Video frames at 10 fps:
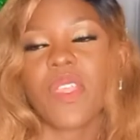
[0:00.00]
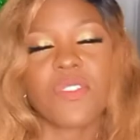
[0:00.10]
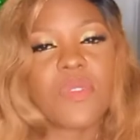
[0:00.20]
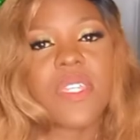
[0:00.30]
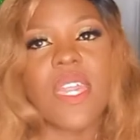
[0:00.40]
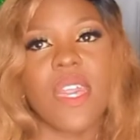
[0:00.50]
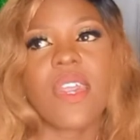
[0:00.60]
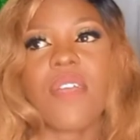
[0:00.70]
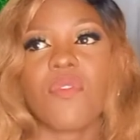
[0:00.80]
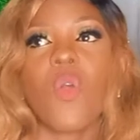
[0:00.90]
So
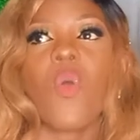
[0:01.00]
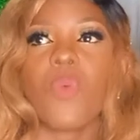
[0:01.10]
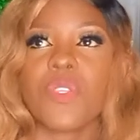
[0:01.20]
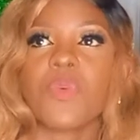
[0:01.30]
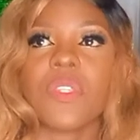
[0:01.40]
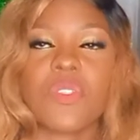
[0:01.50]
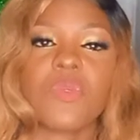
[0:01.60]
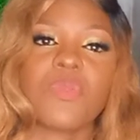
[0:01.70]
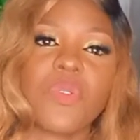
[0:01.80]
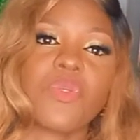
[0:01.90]
yeah, I've always wanted to
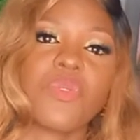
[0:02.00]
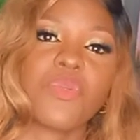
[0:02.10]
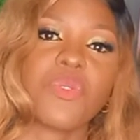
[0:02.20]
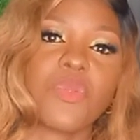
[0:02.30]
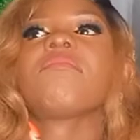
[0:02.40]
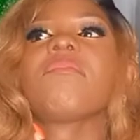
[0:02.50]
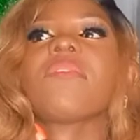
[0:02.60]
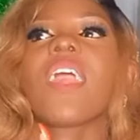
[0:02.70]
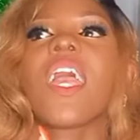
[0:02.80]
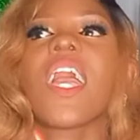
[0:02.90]
be on YouTube.
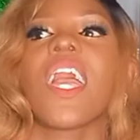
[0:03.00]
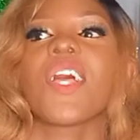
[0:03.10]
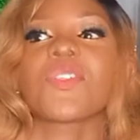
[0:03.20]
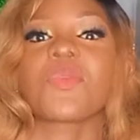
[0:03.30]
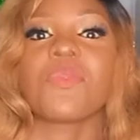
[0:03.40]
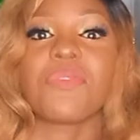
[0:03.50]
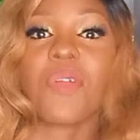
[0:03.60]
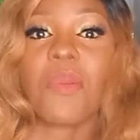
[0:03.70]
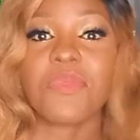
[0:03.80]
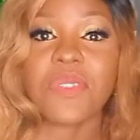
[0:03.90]
So we've
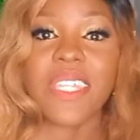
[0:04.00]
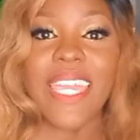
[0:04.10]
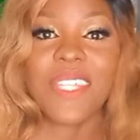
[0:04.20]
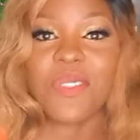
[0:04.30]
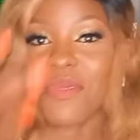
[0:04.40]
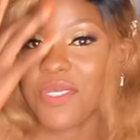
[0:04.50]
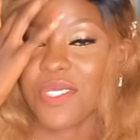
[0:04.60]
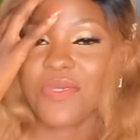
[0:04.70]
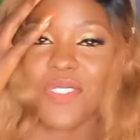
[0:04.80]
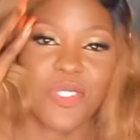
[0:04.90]
come to the end of this
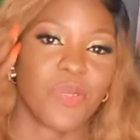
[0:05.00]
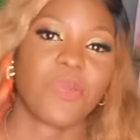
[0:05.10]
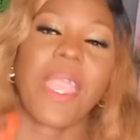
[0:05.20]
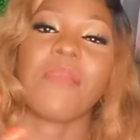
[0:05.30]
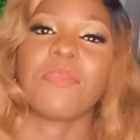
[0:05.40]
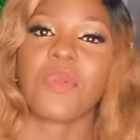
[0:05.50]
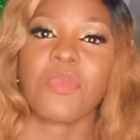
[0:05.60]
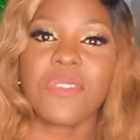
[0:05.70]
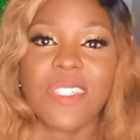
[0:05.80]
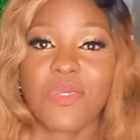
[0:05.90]
video. I
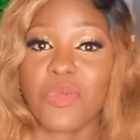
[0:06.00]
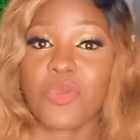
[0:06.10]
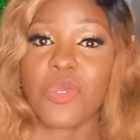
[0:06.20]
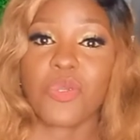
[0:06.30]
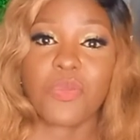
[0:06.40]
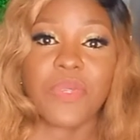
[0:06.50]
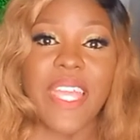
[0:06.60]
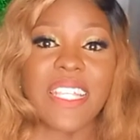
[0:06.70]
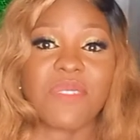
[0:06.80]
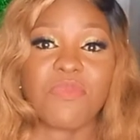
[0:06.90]
promised it was going to be
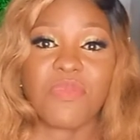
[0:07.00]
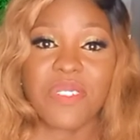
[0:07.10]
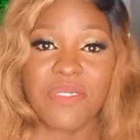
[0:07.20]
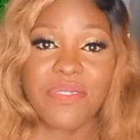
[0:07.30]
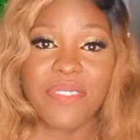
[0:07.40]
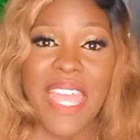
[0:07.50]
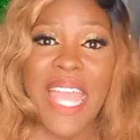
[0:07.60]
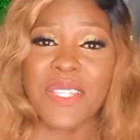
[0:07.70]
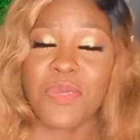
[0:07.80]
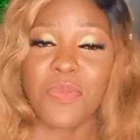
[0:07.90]
as brief
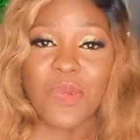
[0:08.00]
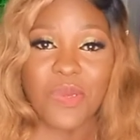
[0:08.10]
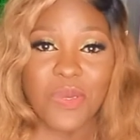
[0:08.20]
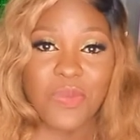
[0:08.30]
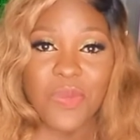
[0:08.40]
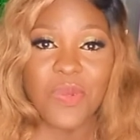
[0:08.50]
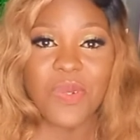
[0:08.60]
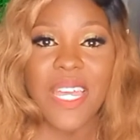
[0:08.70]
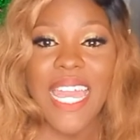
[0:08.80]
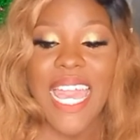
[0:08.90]
as possible,
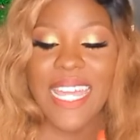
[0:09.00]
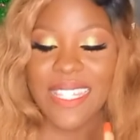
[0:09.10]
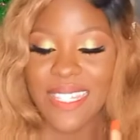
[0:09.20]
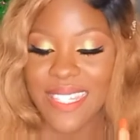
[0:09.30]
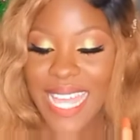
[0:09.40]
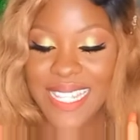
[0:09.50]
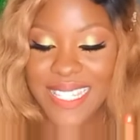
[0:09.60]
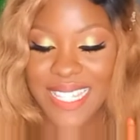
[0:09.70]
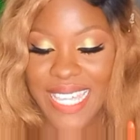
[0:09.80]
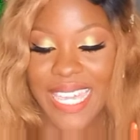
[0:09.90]
and that's
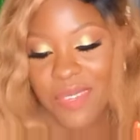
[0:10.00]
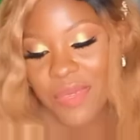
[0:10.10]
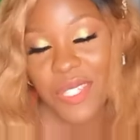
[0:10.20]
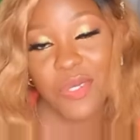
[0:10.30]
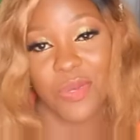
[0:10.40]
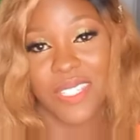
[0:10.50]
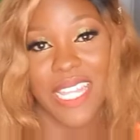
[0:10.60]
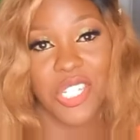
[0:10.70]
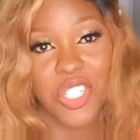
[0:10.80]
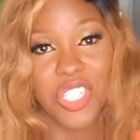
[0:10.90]
the aim, and it was
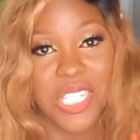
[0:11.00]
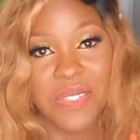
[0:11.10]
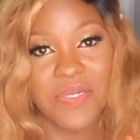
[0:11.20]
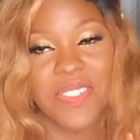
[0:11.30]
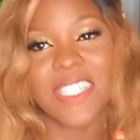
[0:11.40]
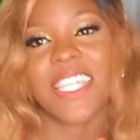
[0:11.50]
achieved.